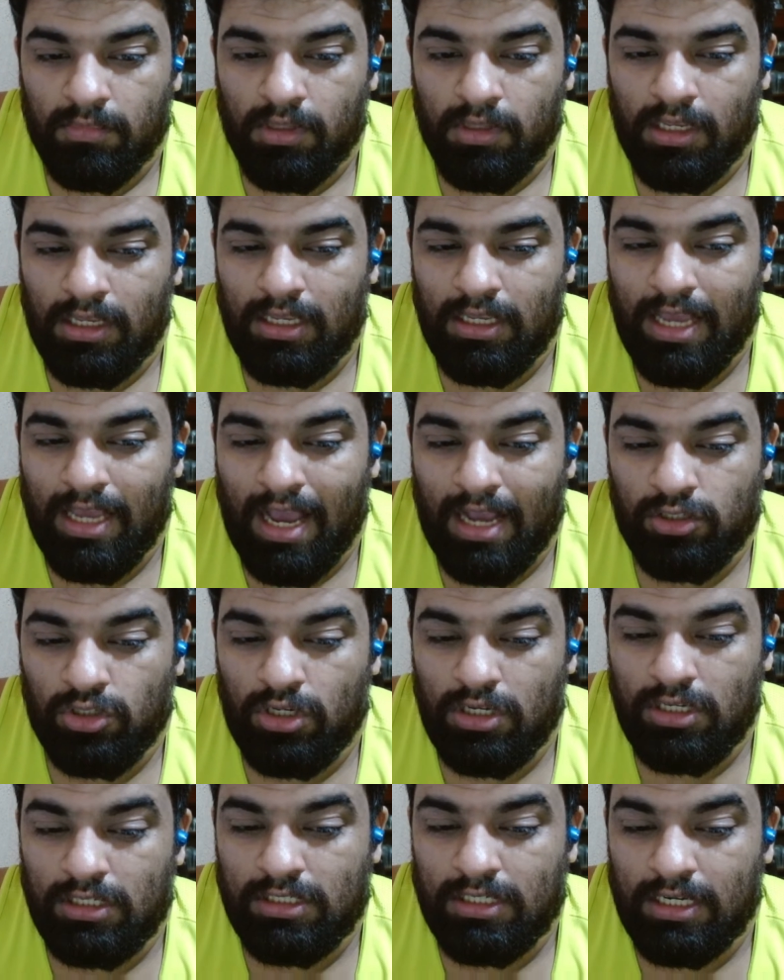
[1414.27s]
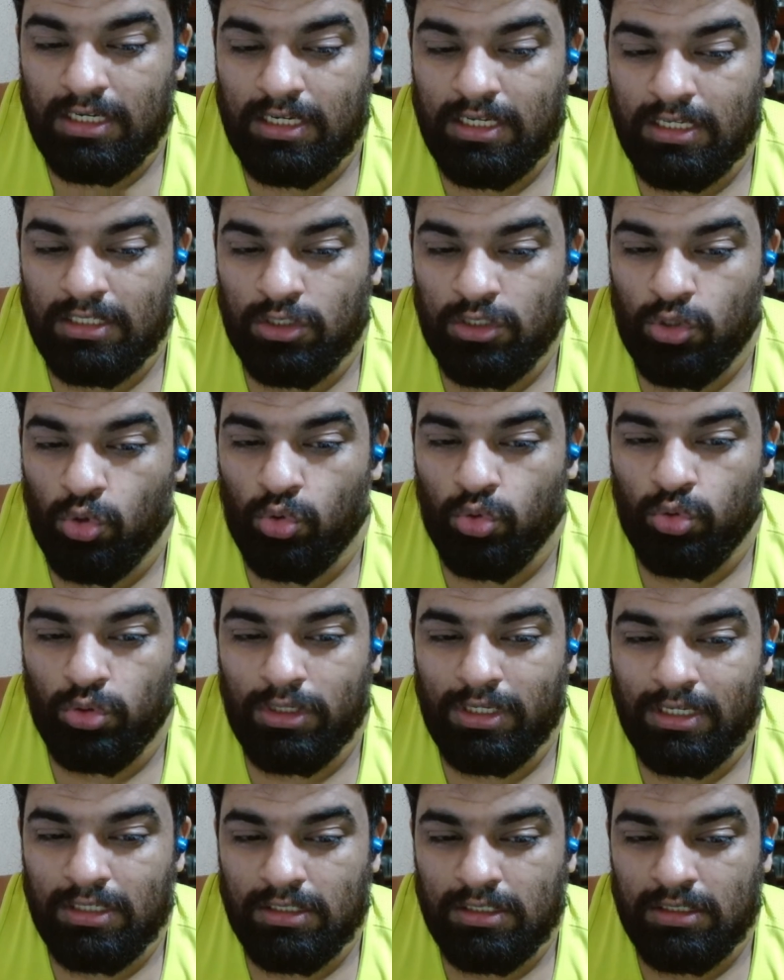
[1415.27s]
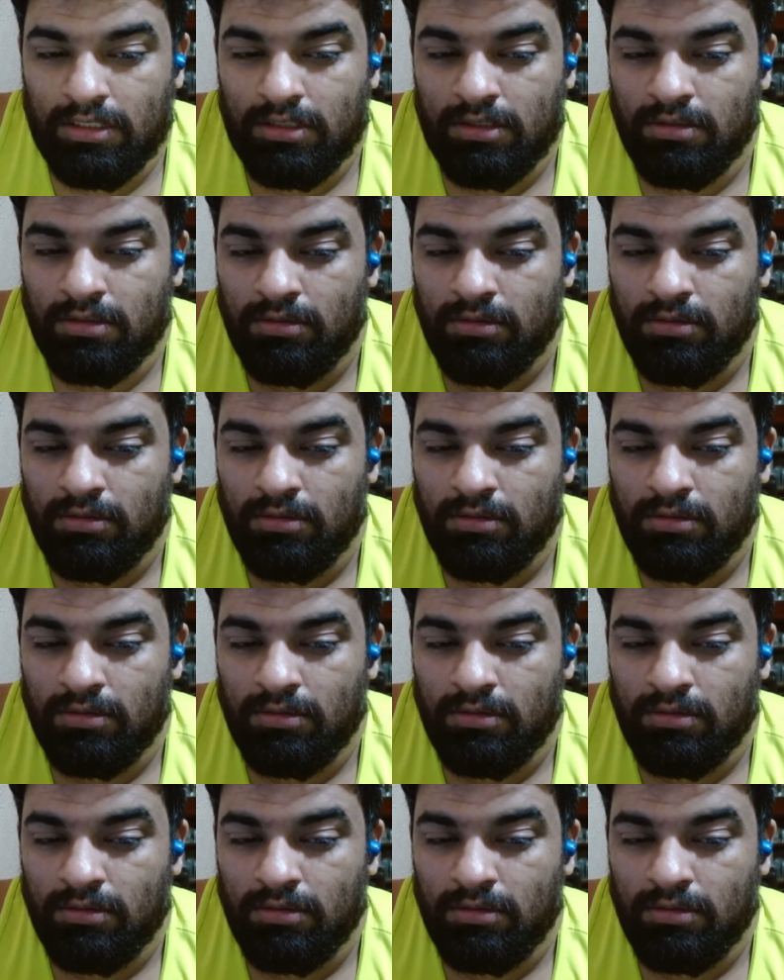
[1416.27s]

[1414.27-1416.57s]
He actually said he doesn't know who he is.